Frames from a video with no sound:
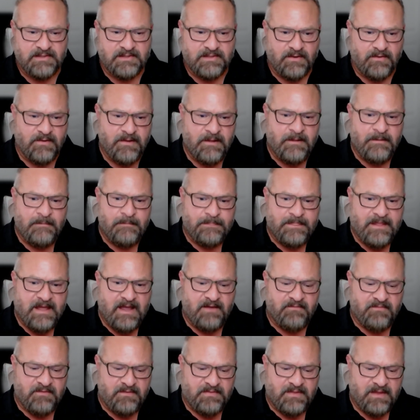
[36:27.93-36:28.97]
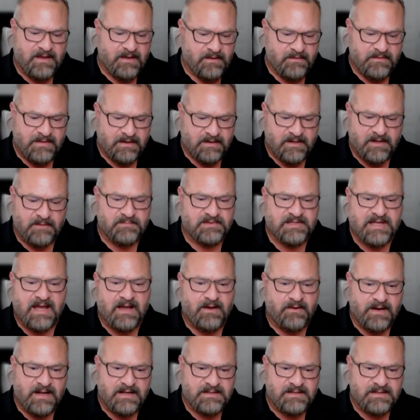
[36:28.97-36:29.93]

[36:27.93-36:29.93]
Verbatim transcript: So everything that comes out,